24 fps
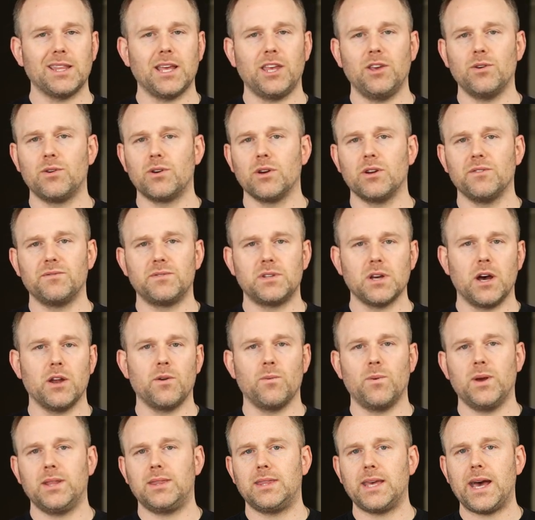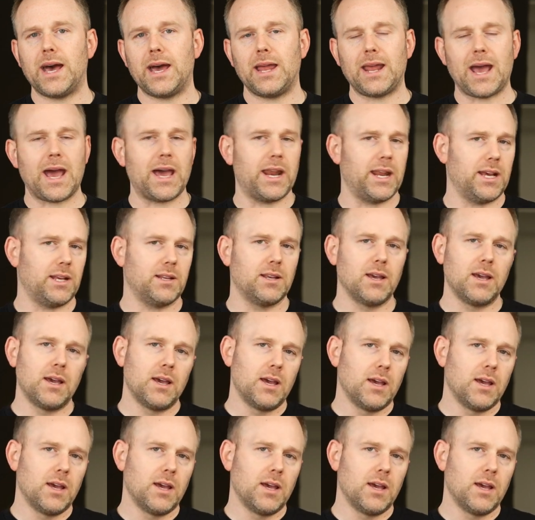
that you could have done with that, adding